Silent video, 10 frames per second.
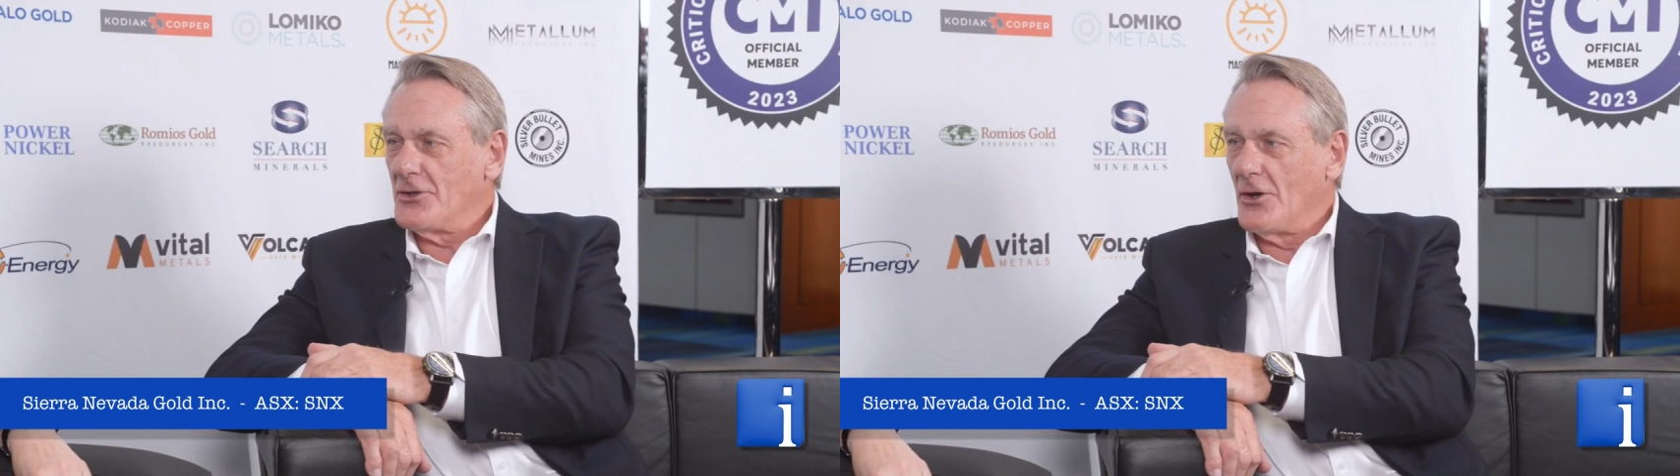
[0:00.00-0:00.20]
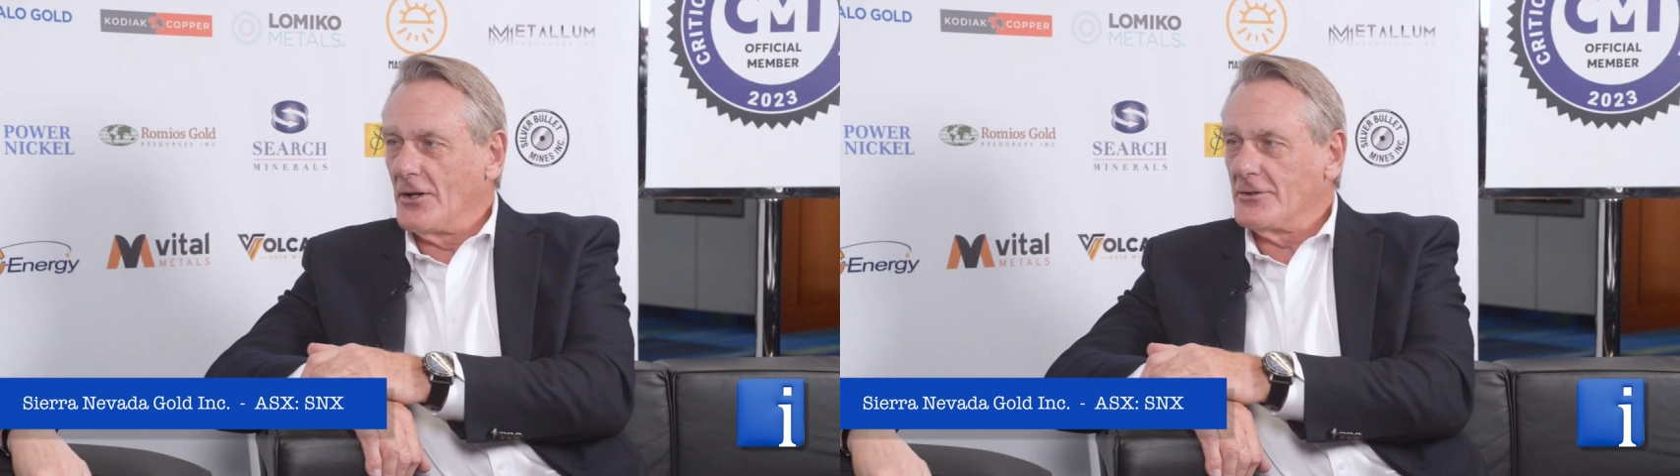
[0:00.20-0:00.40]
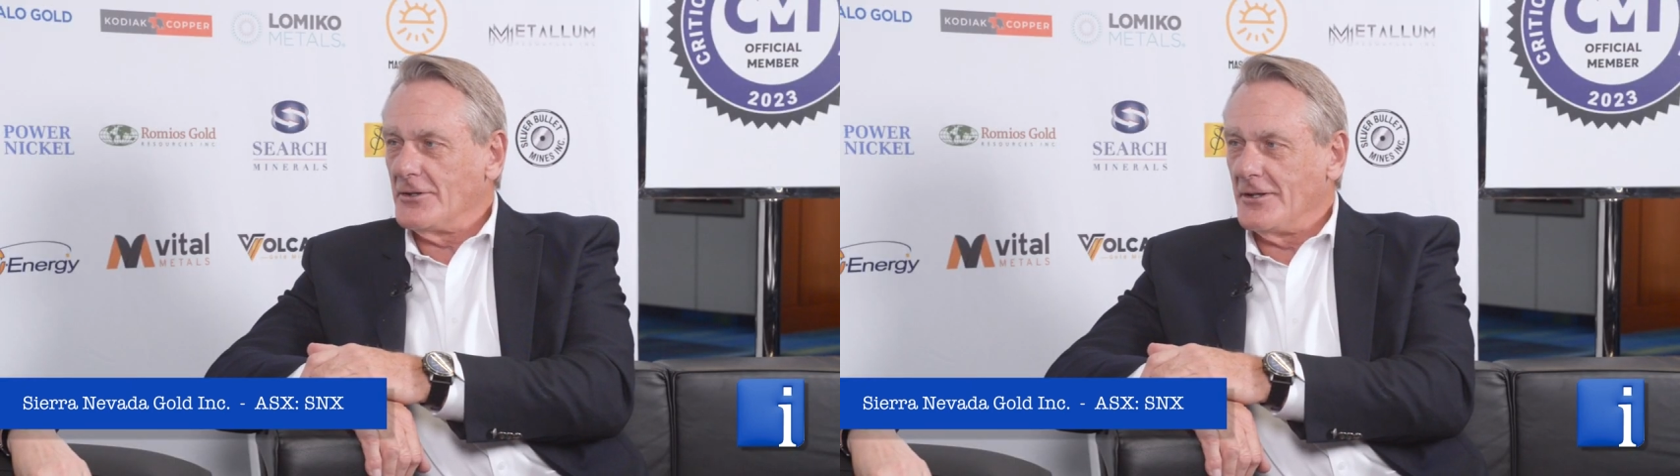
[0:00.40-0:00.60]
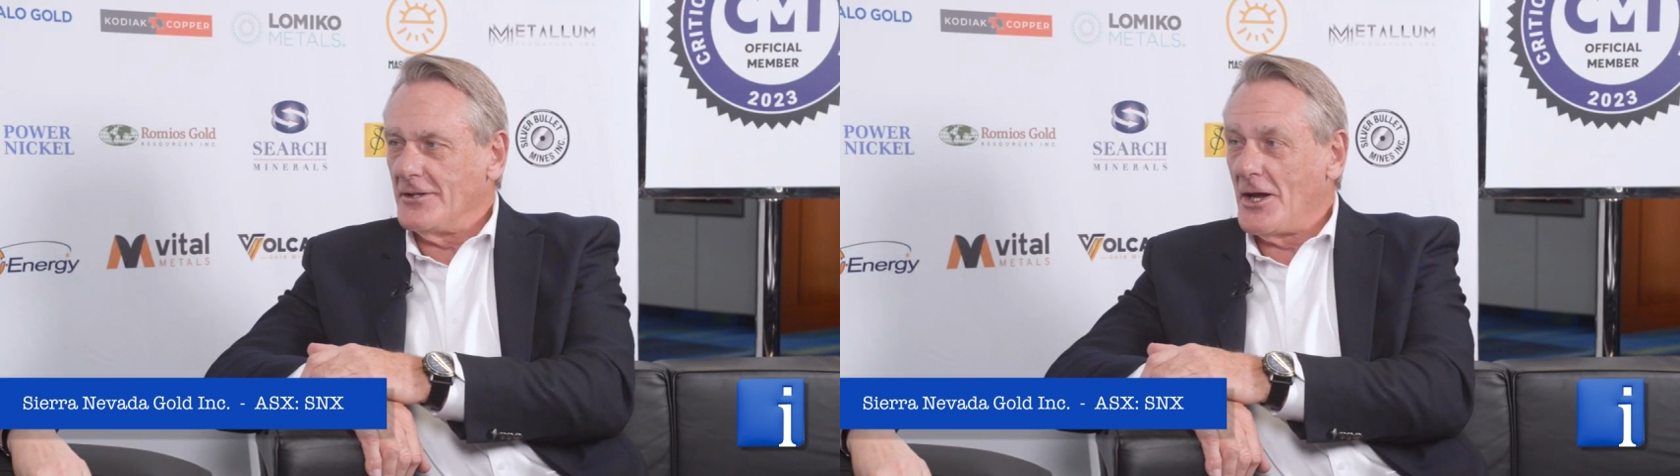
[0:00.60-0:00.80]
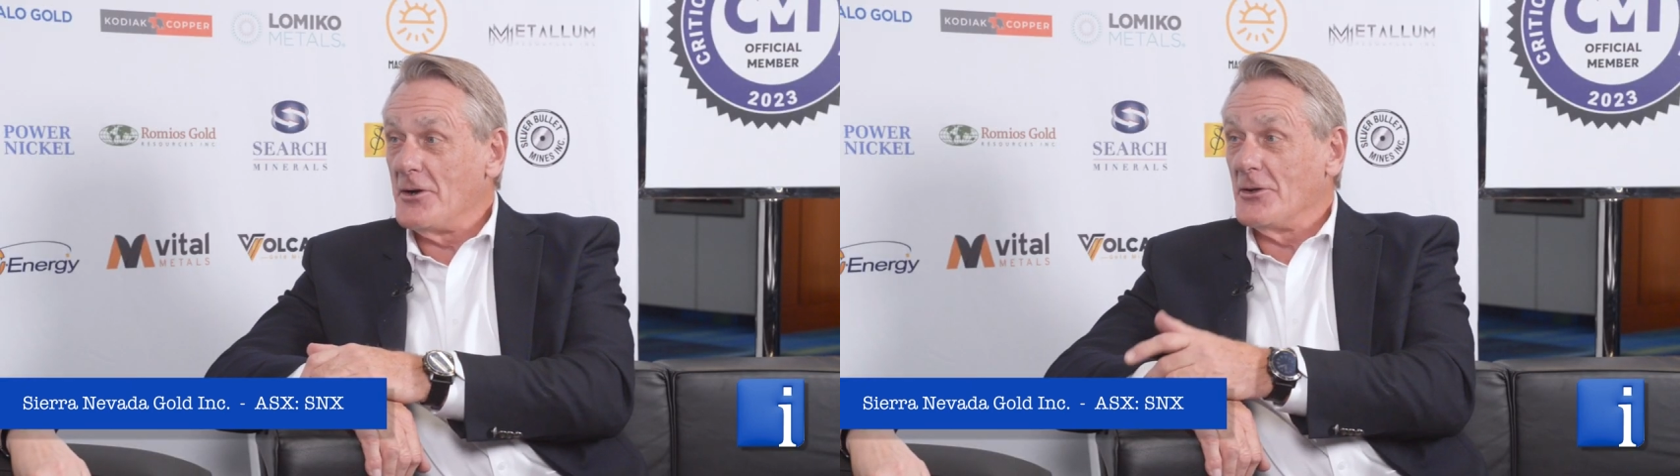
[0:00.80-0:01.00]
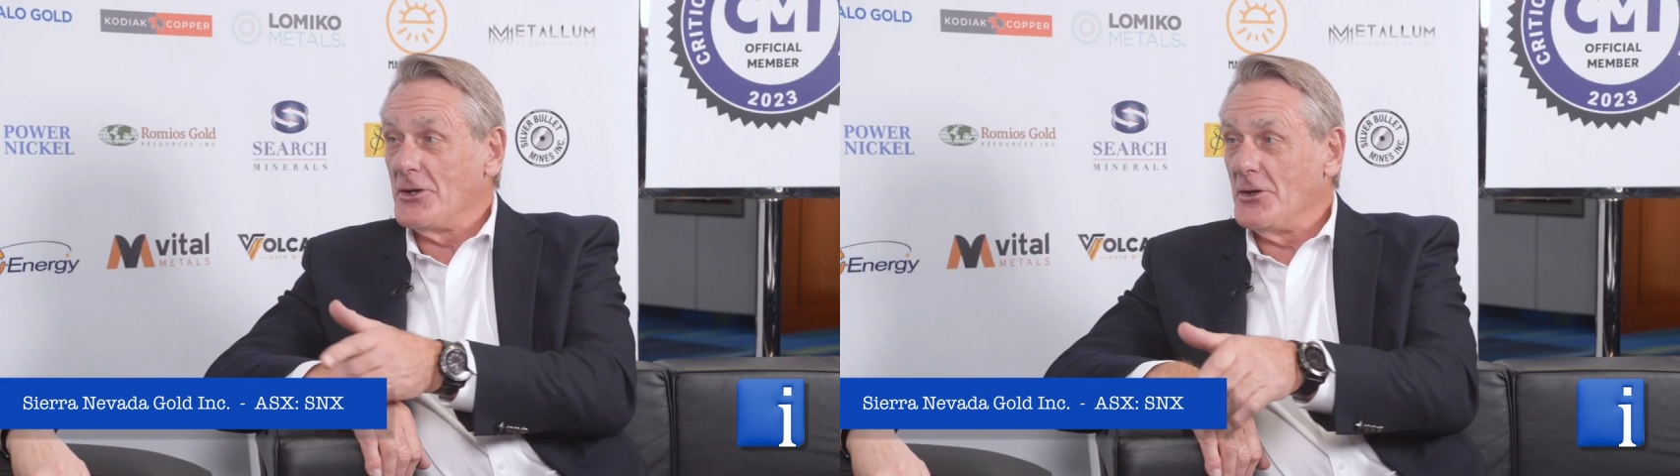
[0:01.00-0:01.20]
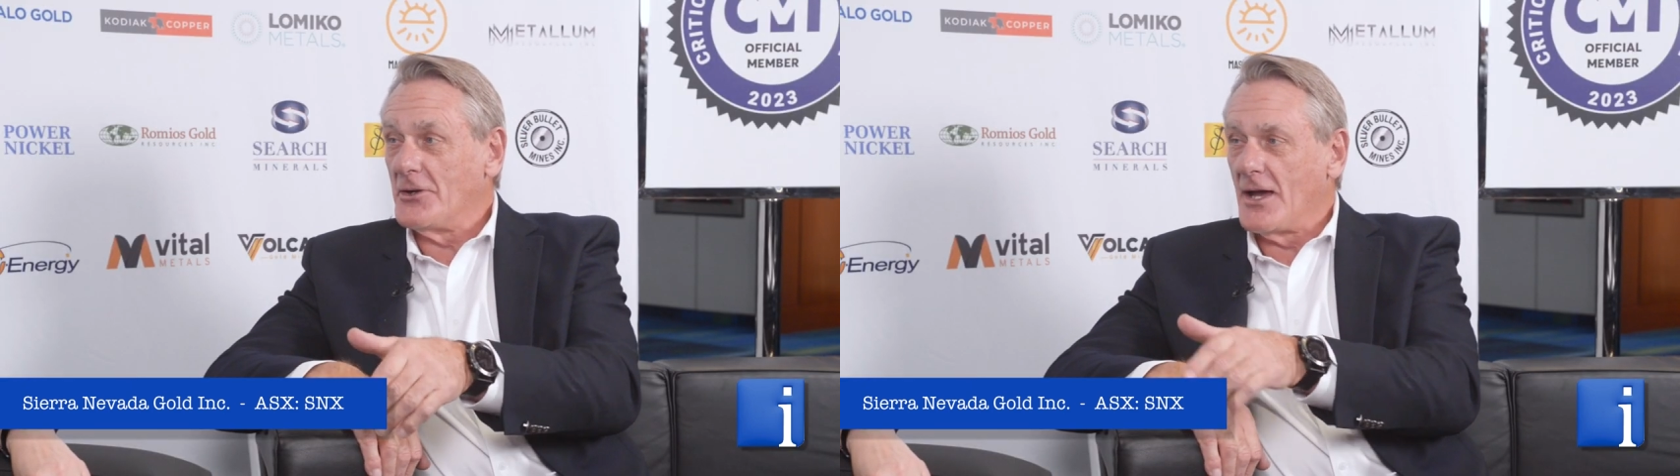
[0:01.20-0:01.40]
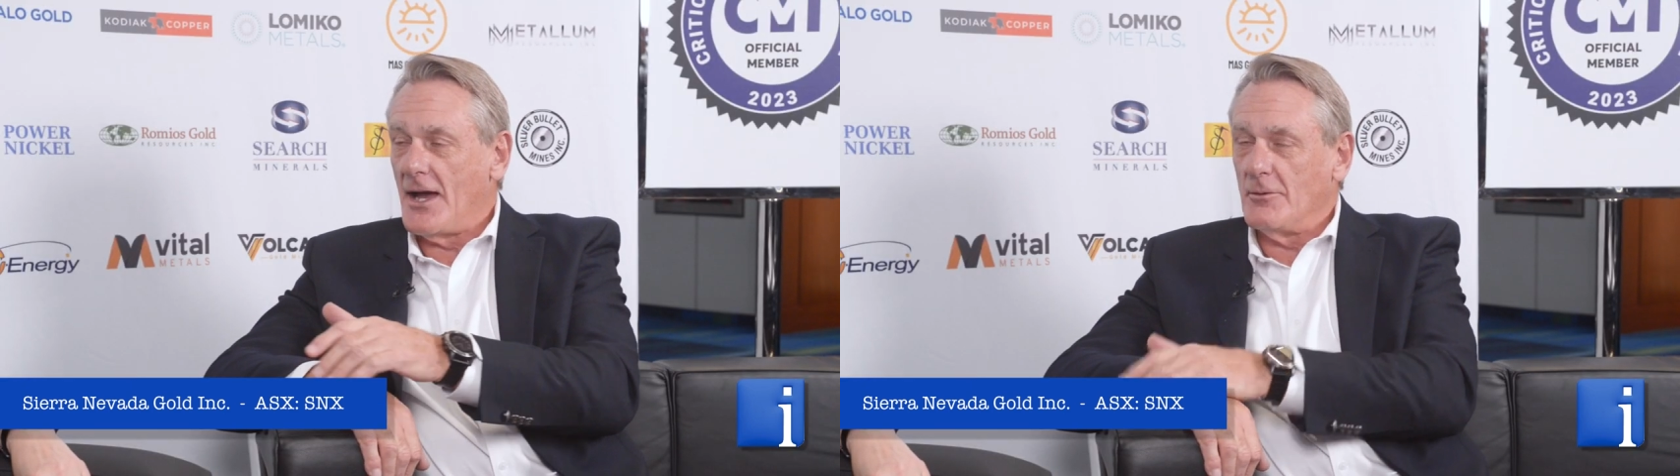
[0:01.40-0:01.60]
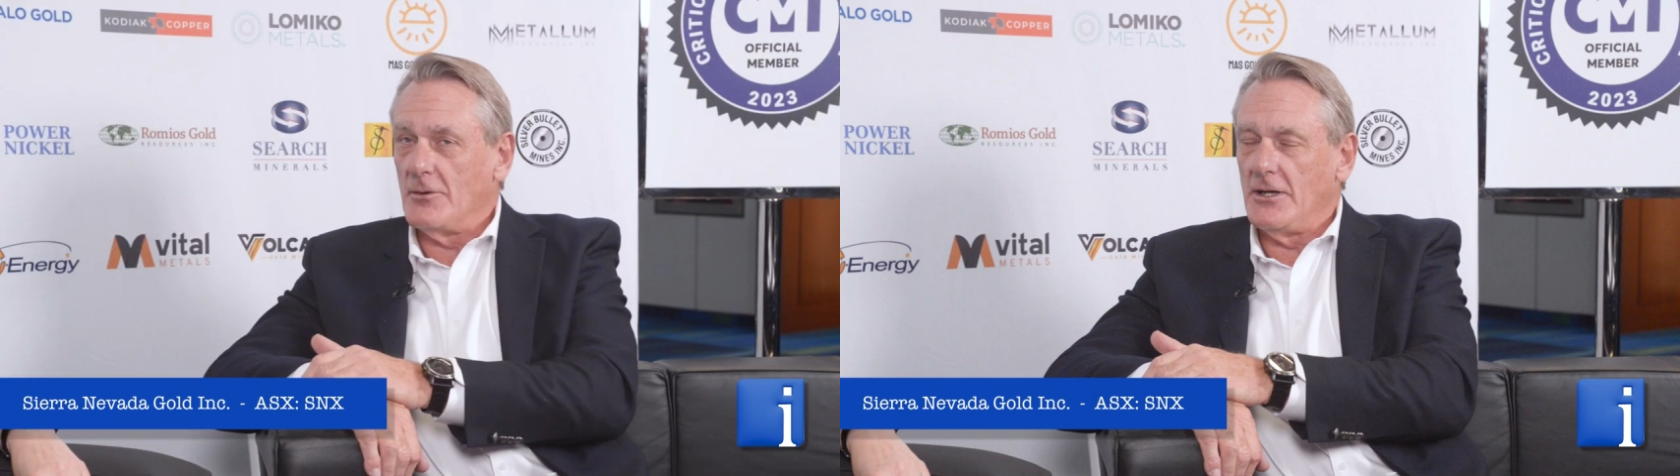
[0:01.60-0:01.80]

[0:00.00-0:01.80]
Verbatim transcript: geology here in the UK,